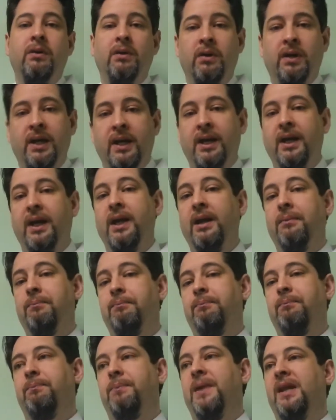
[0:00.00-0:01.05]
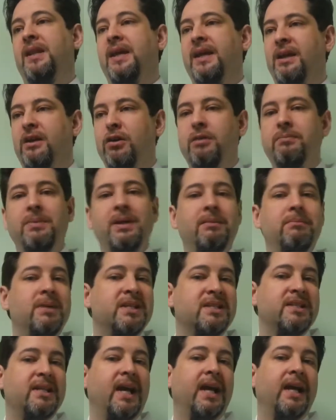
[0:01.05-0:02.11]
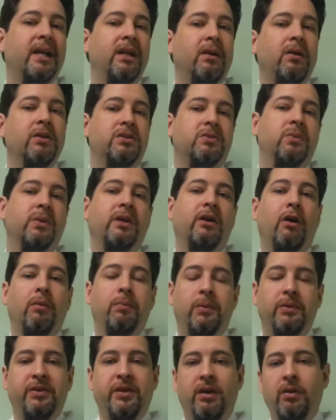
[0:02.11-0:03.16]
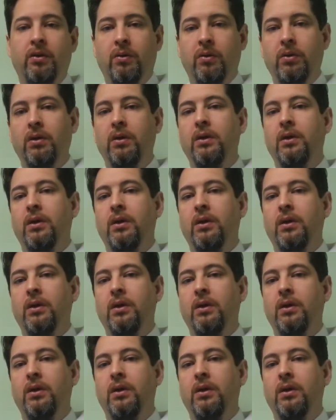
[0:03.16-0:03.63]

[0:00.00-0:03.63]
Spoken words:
Okay, and it could be misdiagnosed with carpal tunnel